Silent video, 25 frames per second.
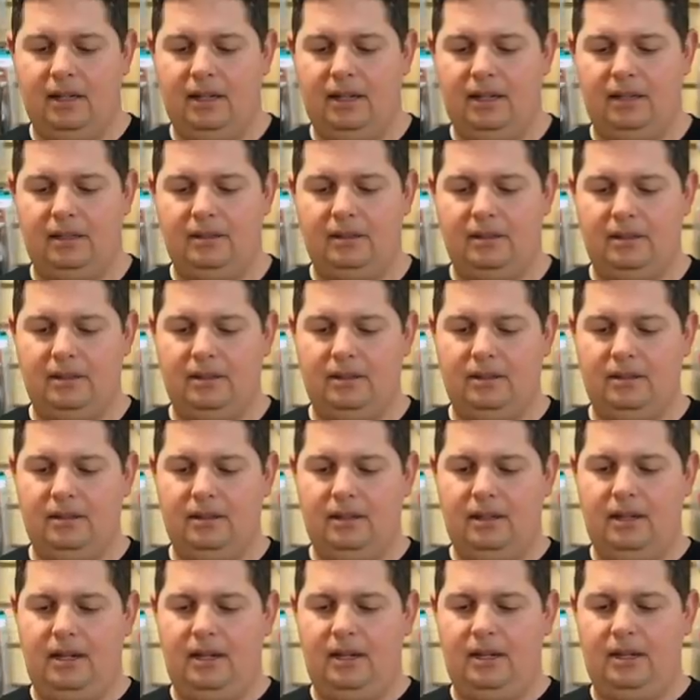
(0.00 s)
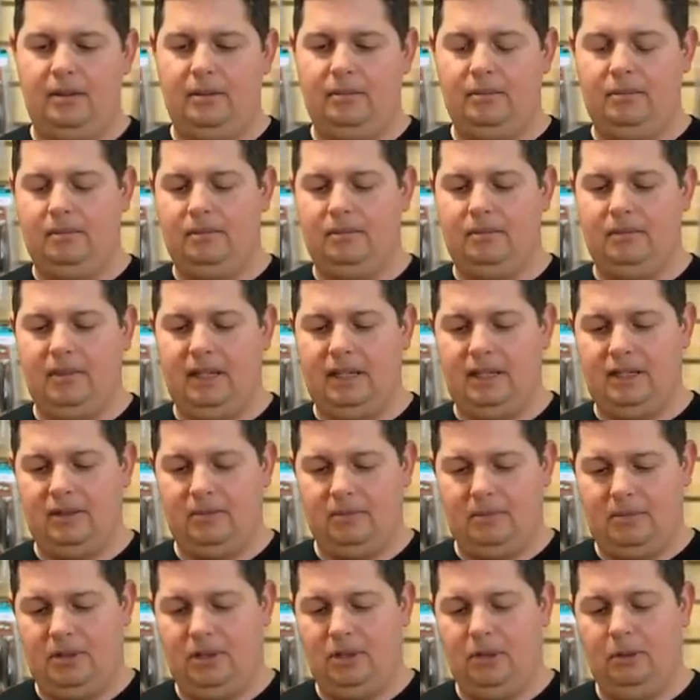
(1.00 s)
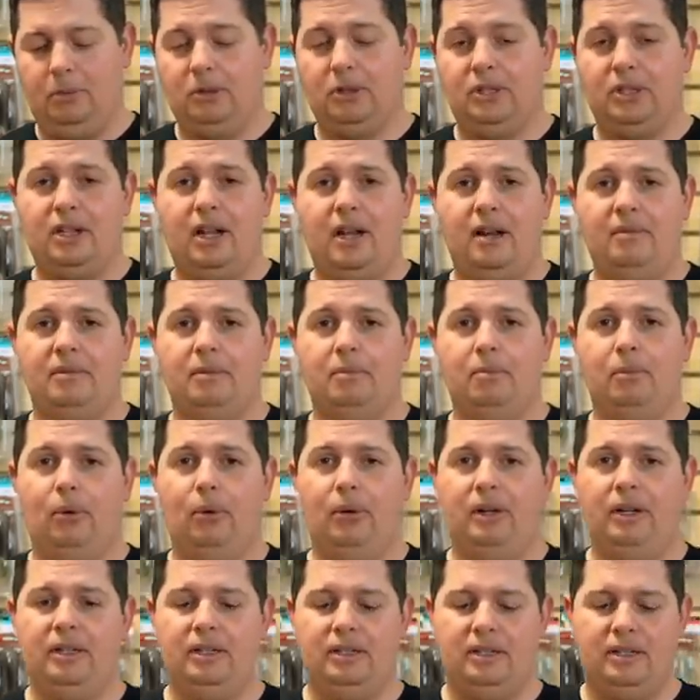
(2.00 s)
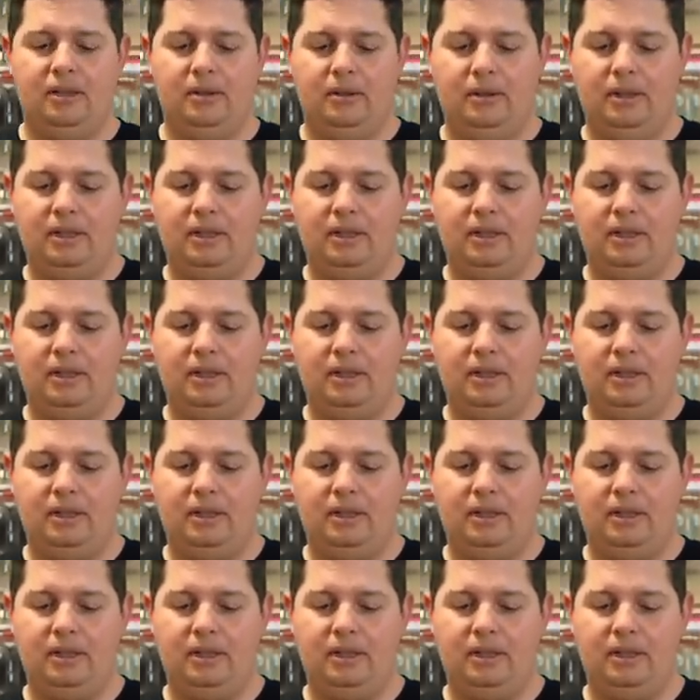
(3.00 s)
it's It's super soft and buoyant, so